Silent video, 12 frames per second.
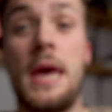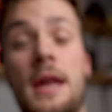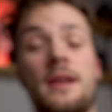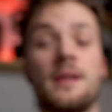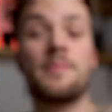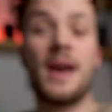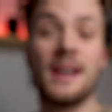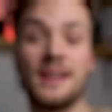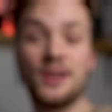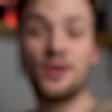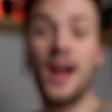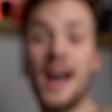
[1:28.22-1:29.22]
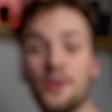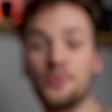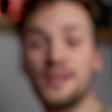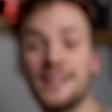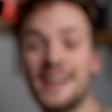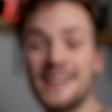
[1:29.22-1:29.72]
editing Matt here, I
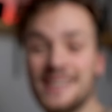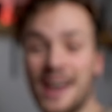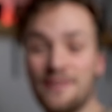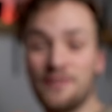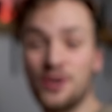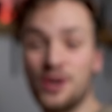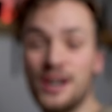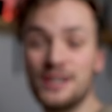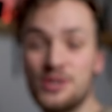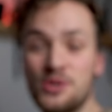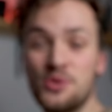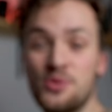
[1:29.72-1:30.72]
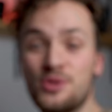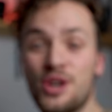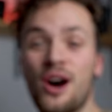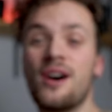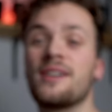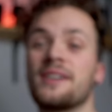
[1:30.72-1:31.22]
realize I forgot to
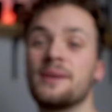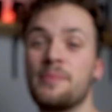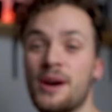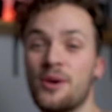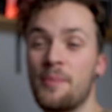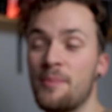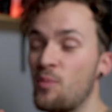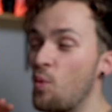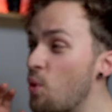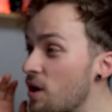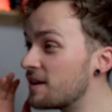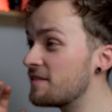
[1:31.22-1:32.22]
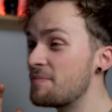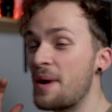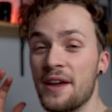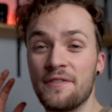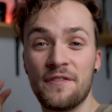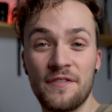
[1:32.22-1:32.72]
talk about one of
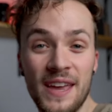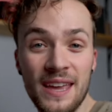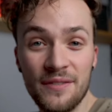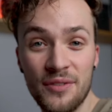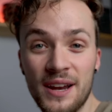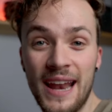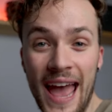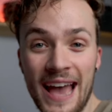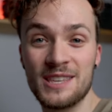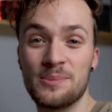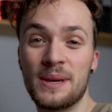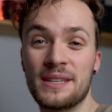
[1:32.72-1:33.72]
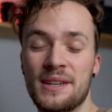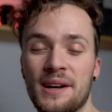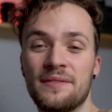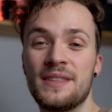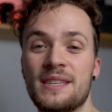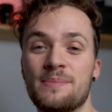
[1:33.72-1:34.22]
my favorite aspects
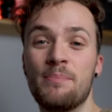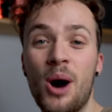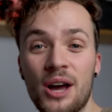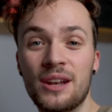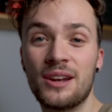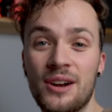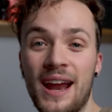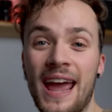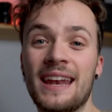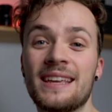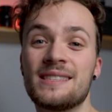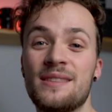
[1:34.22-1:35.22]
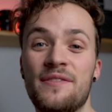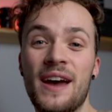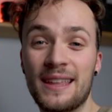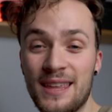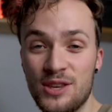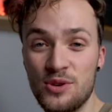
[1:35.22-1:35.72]
of this monitor, and it's the
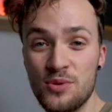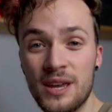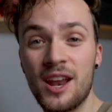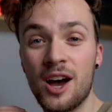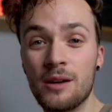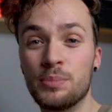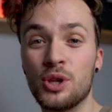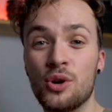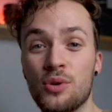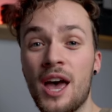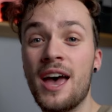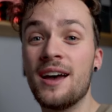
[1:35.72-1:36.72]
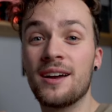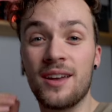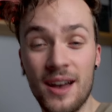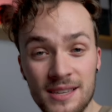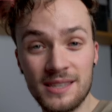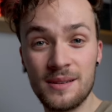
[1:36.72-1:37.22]
fact that you can upload
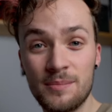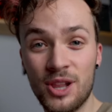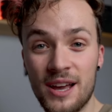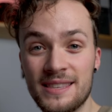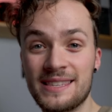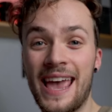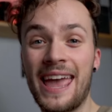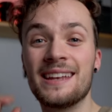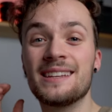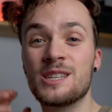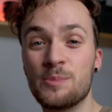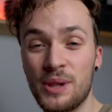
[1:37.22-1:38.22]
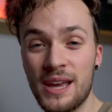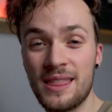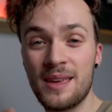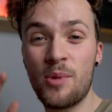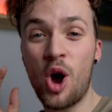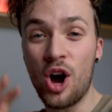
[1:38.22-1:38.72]
custom LUTs and display
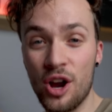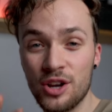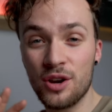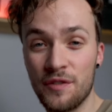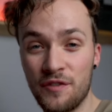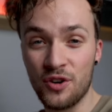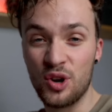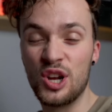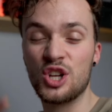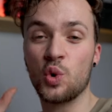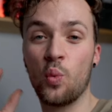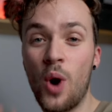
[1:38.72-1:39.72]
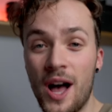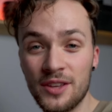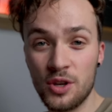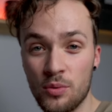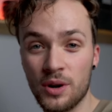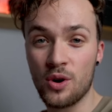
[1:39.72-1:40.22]
them on your footage while
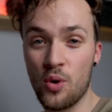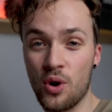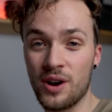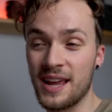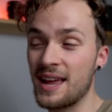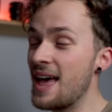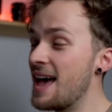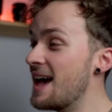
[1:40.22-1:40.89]
you're recording.